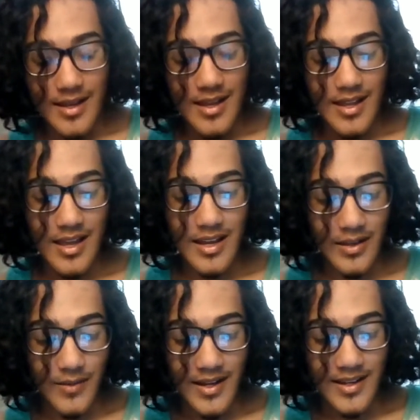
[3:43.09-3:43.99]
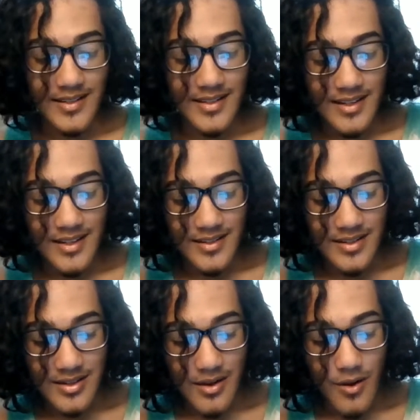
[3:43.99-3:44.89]
Anyways,
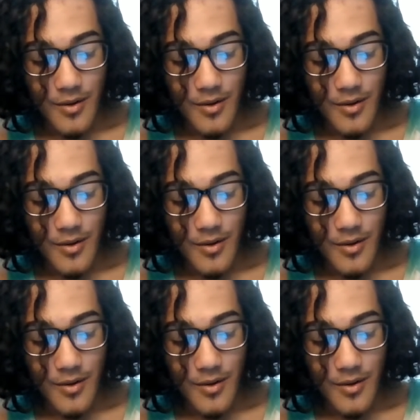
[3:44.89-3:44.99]
so